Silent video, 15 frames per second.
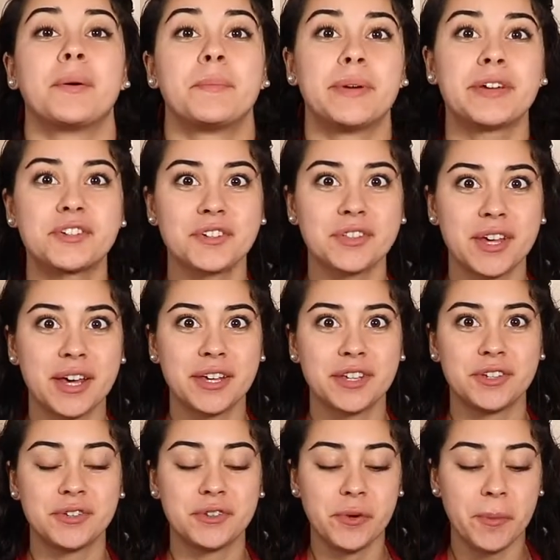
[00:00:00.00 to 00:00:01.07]
Make sure that
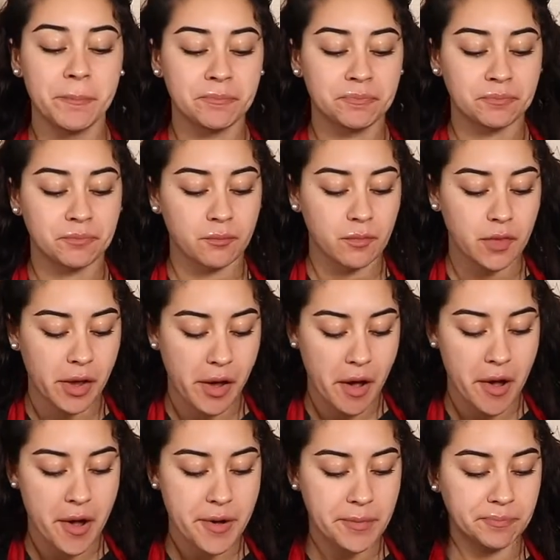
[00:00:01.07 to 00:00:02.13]
you
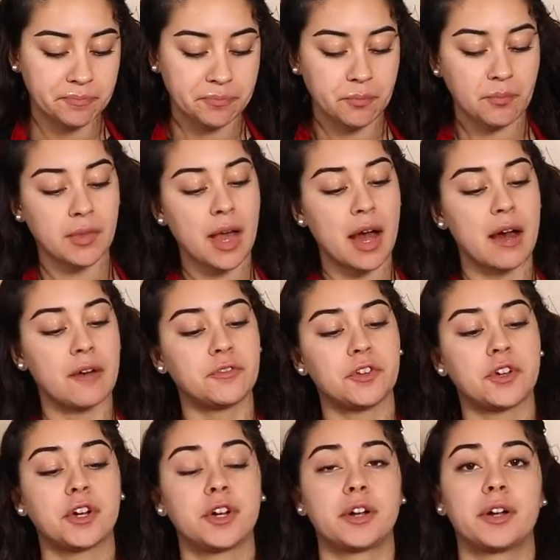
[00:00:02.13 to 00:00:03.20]
have
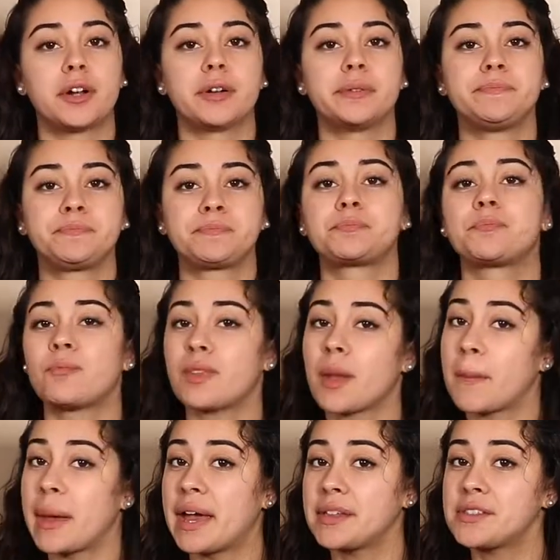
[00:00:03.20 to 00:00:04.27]
your
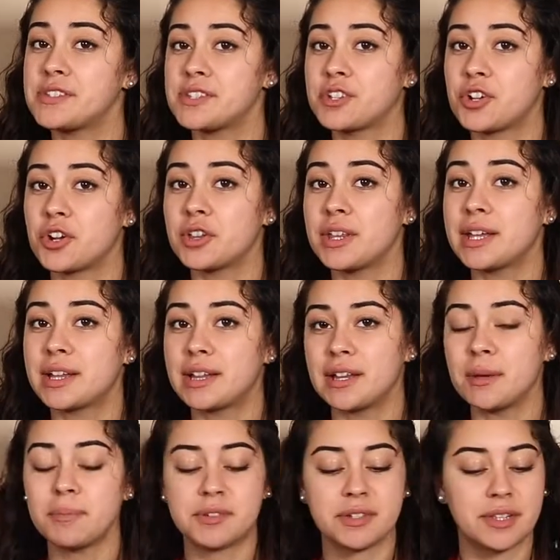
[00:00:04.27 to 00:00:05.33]
pan securely
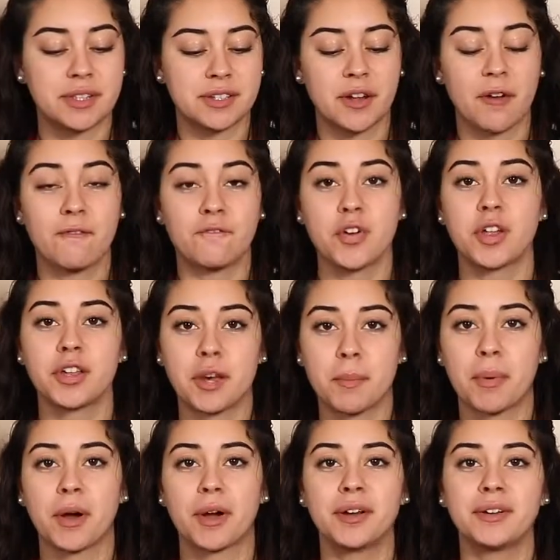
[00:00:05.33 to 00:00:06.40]
clipped, that's not falling
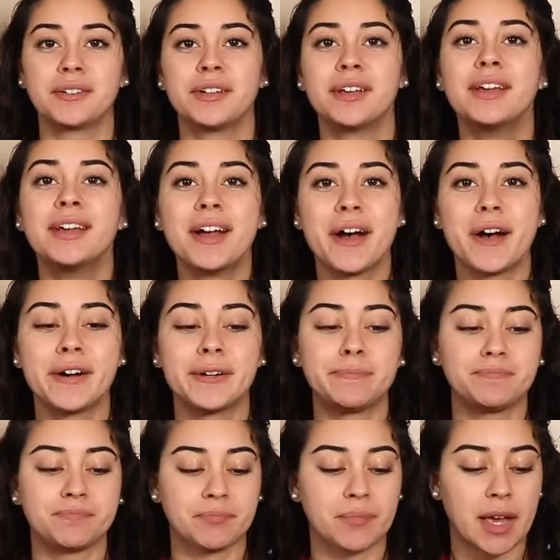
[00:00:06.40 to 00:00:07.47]
apart,
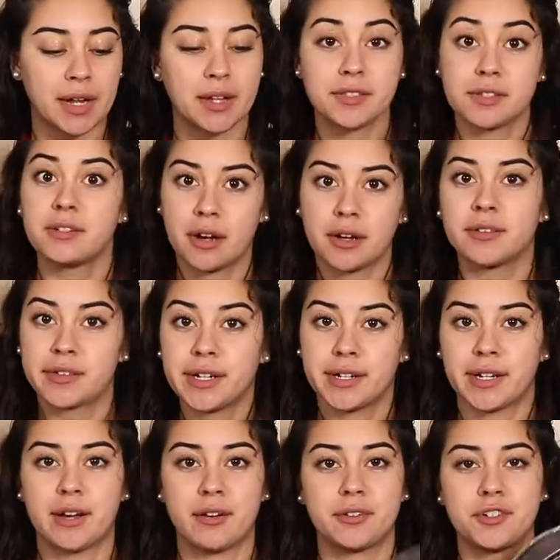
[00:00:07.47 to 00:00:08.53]
and it's not right now.